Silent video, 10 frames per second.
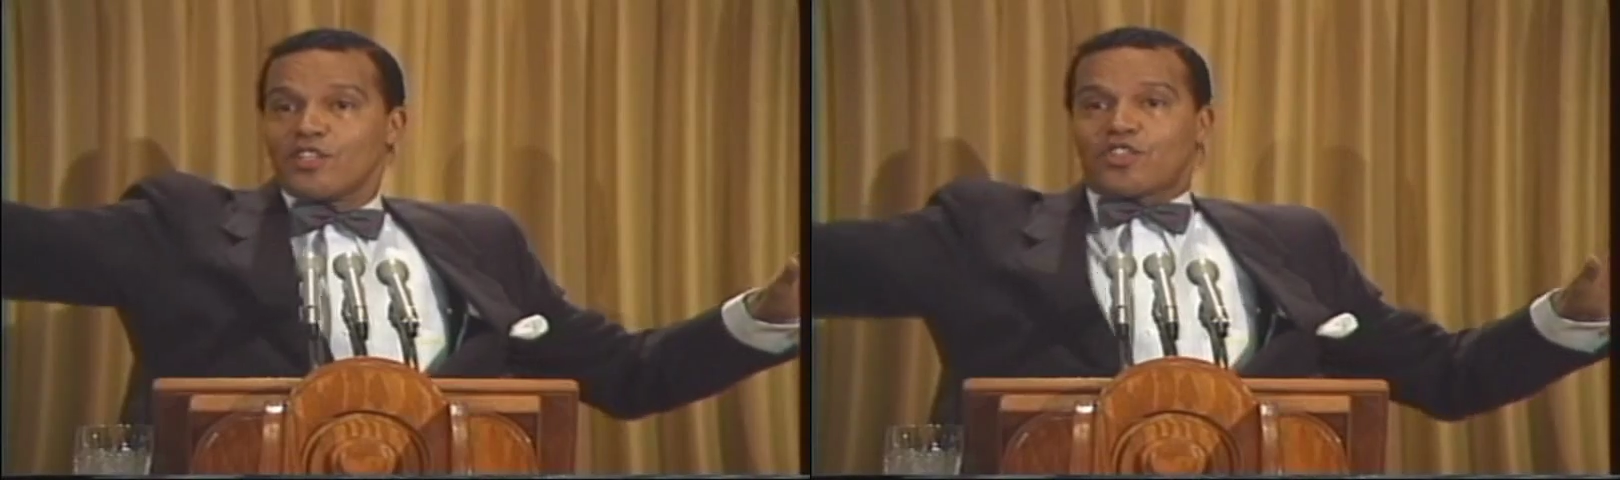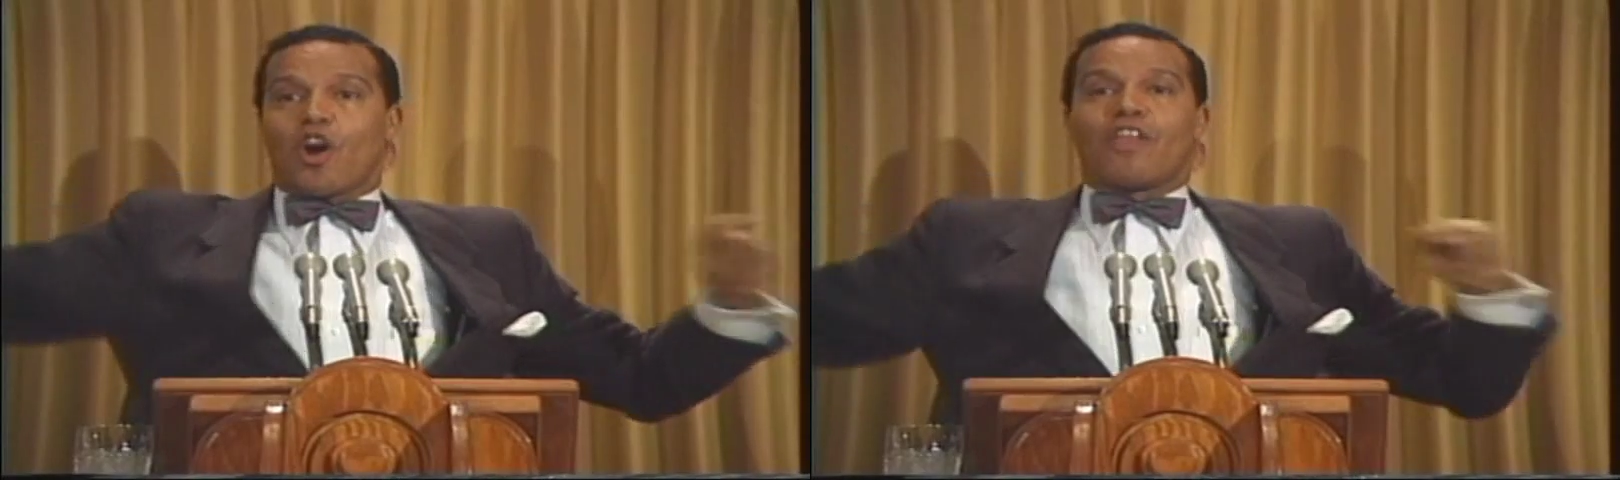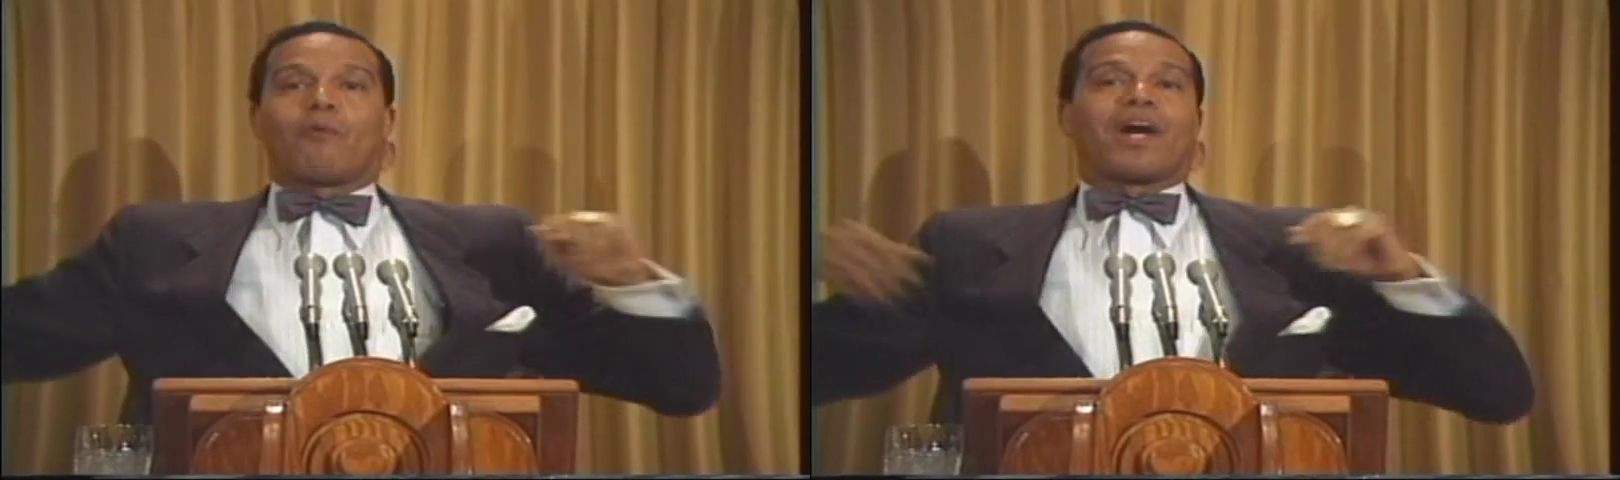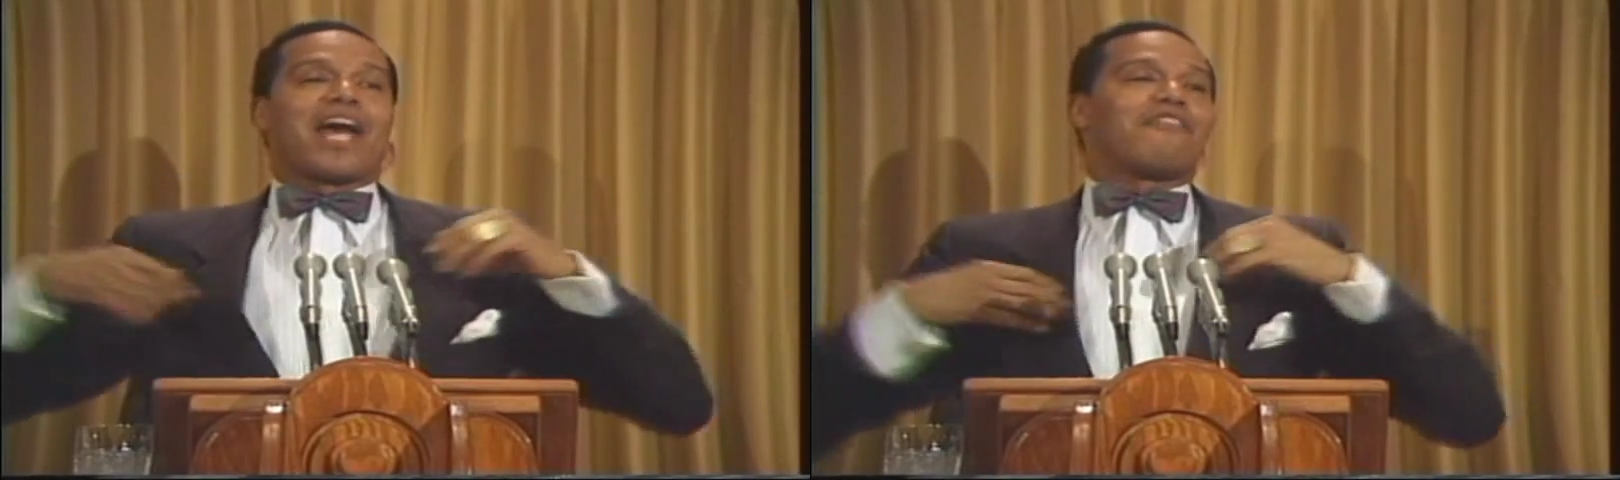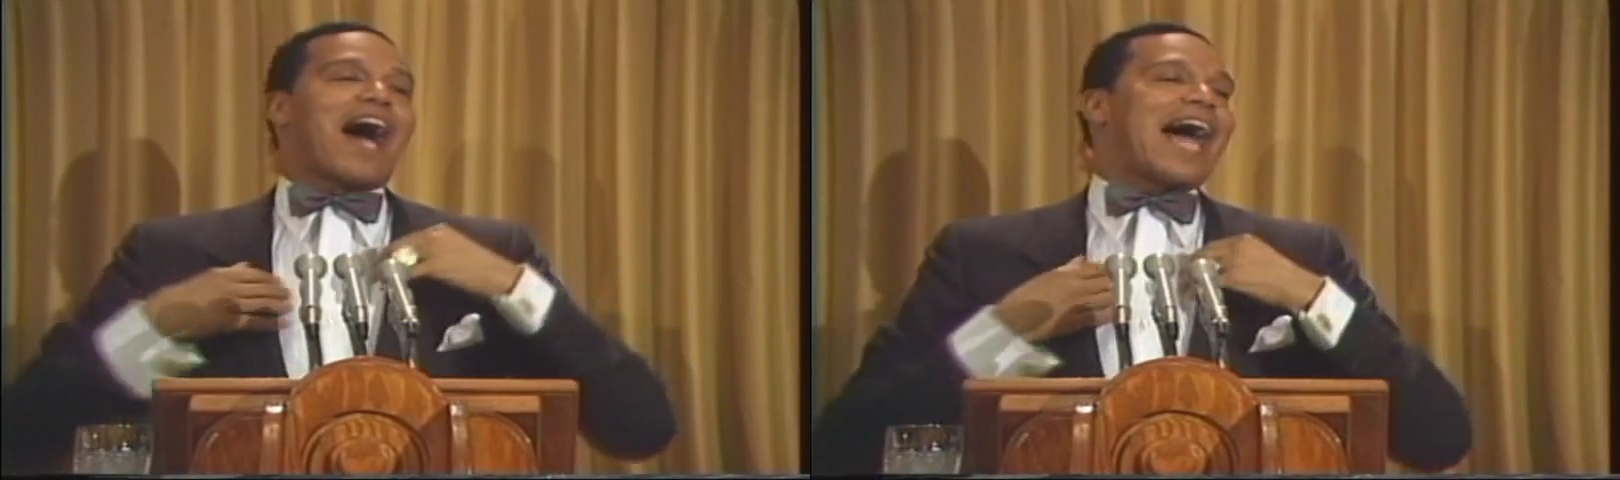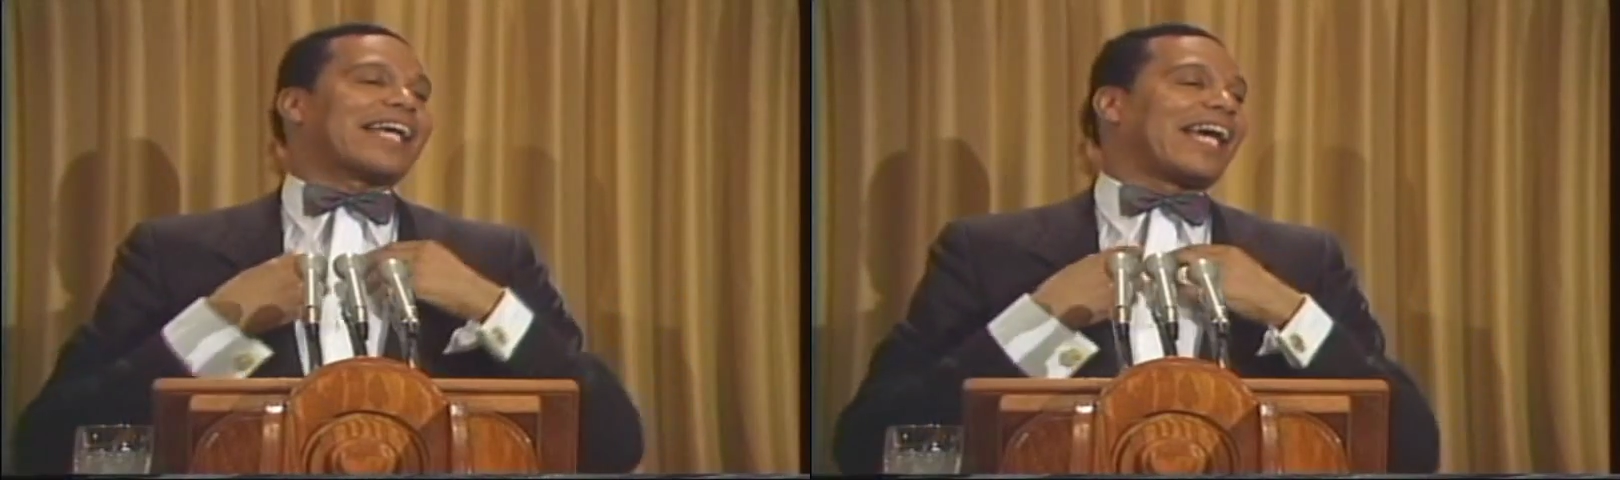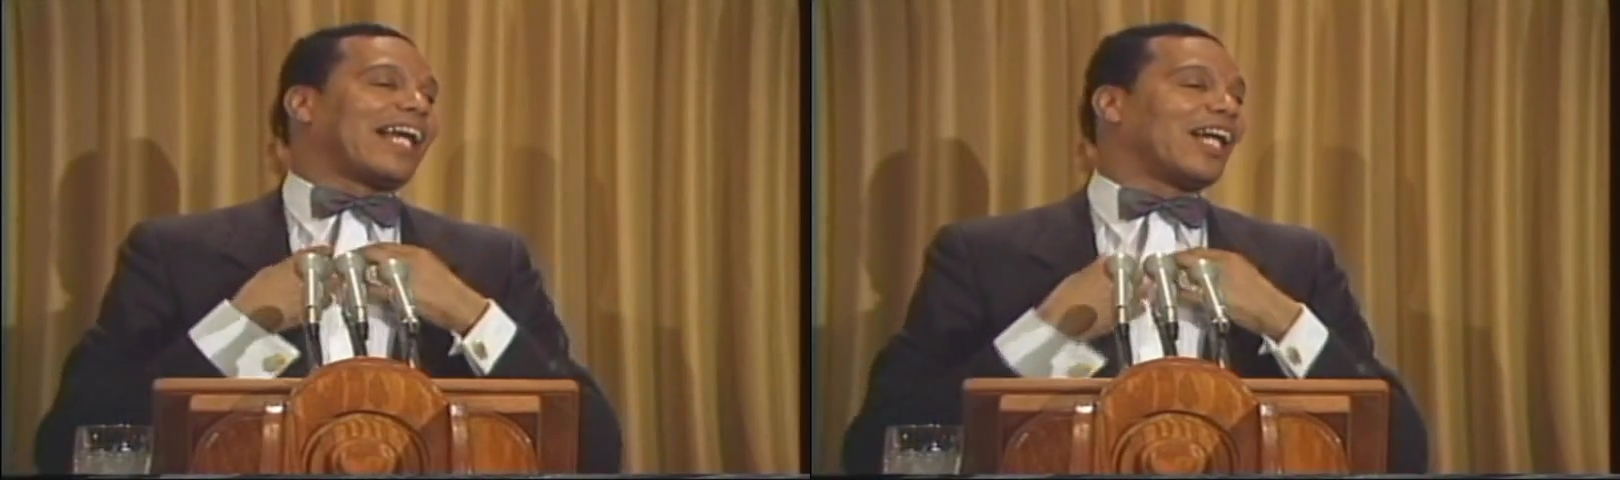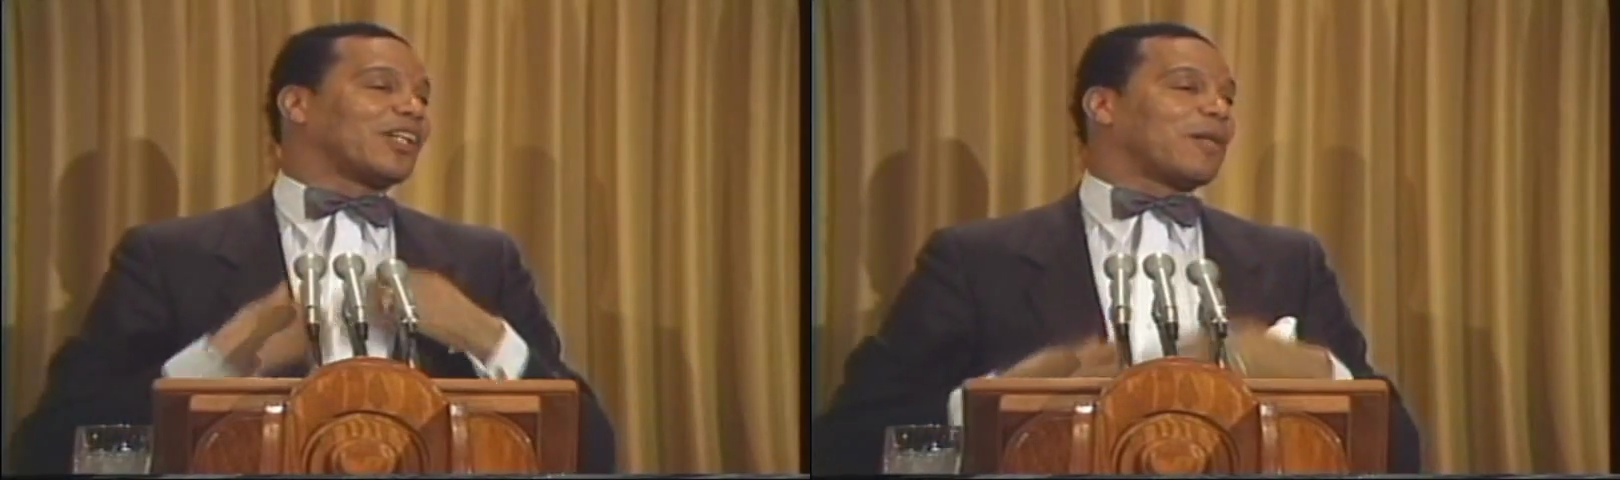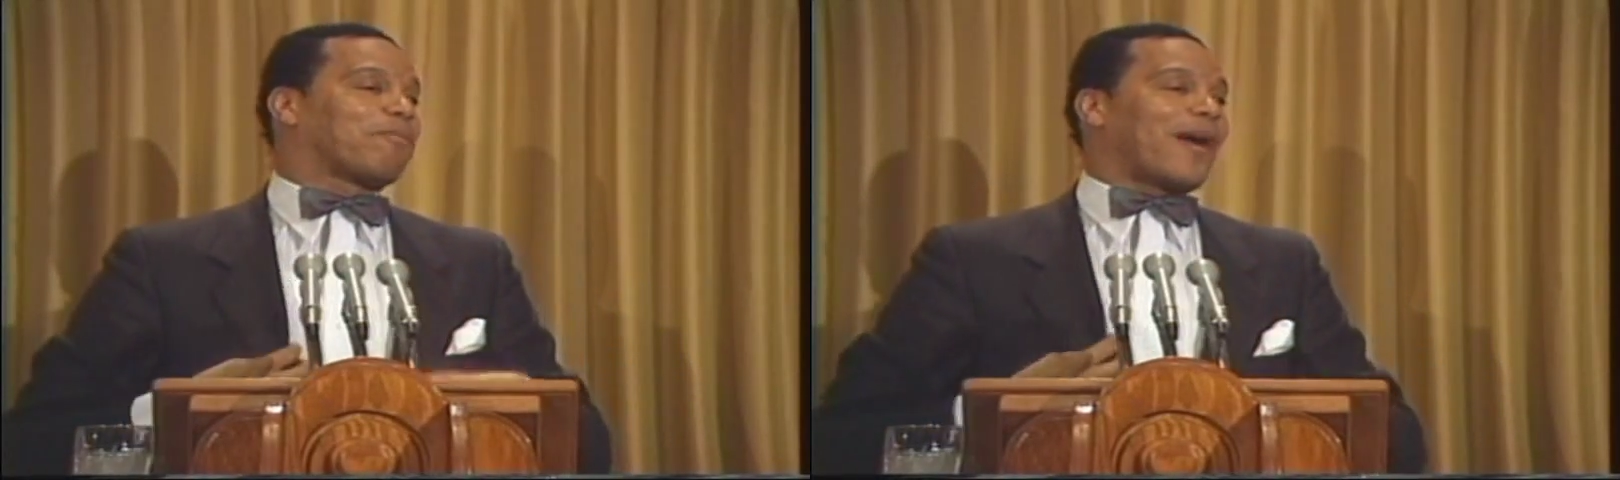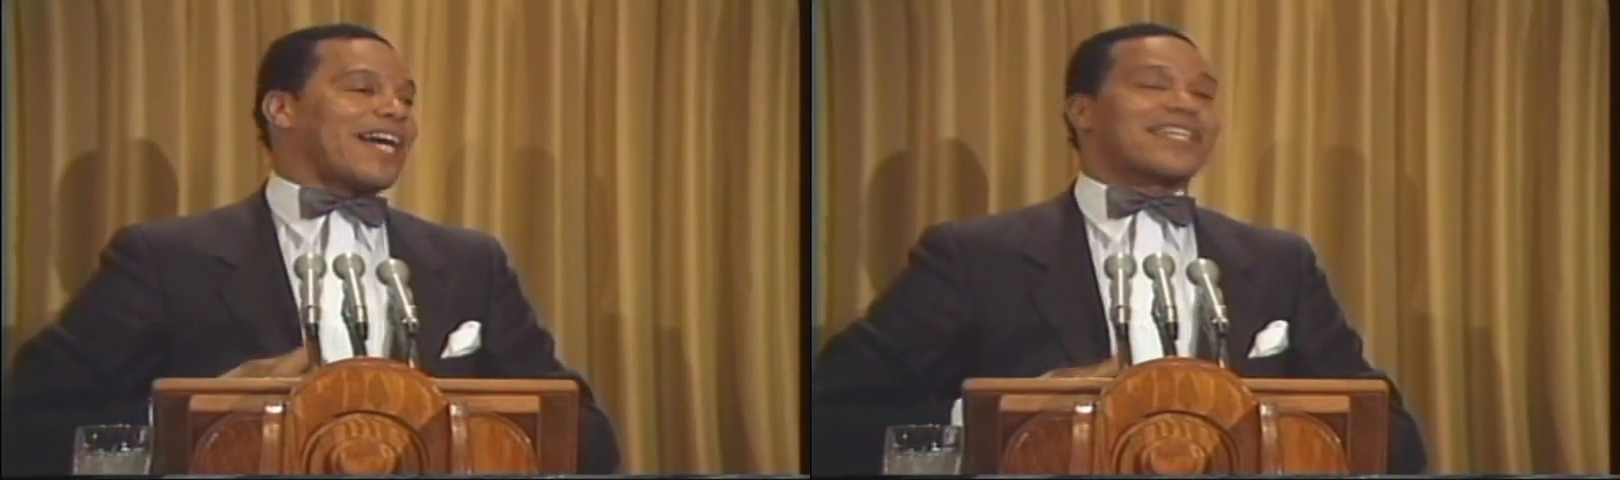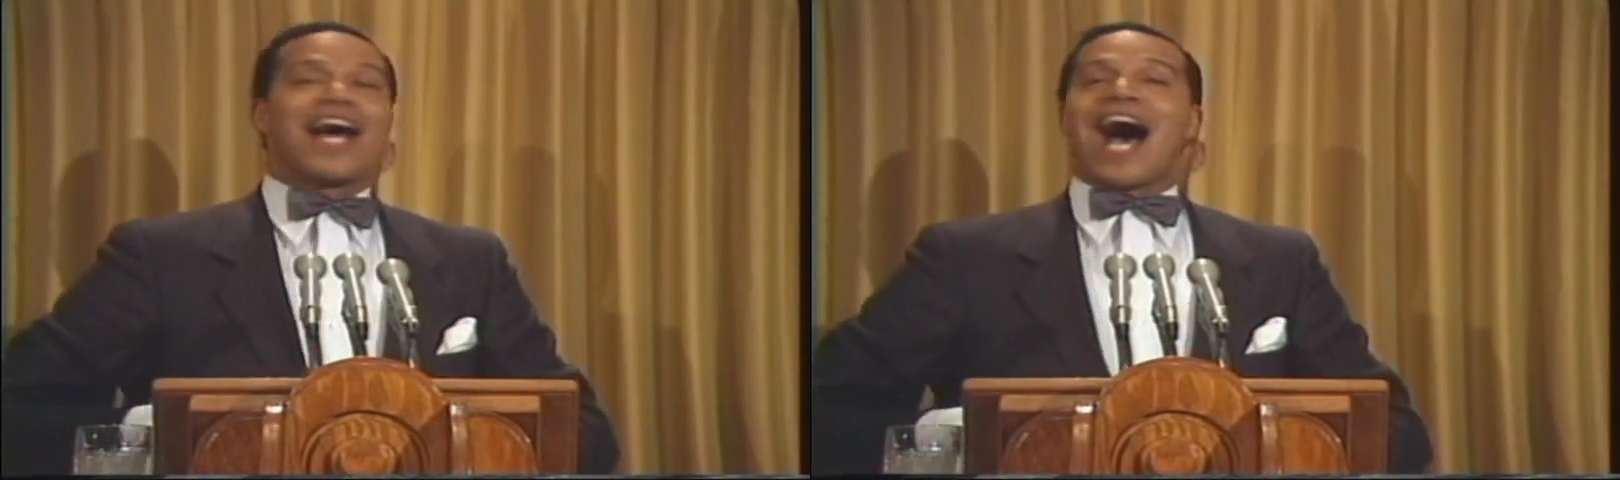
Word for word: so that whenever I get a little depressed,